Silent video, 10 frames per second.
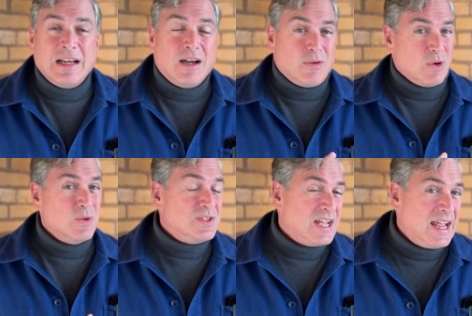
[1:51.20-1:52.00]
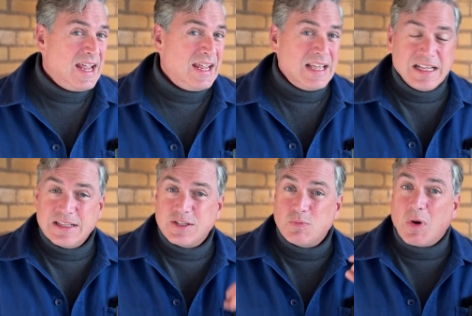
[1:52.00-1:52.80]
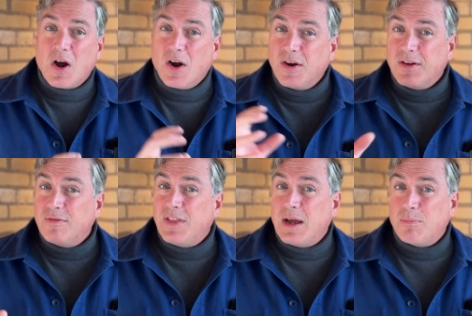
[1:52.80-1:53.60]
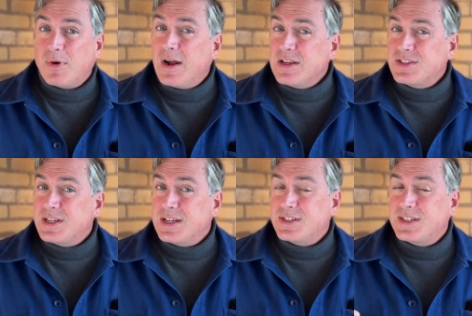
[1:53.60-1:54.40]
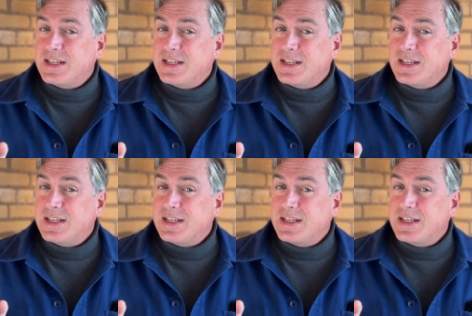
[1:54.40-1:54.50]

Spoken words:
a rosé is part of that process.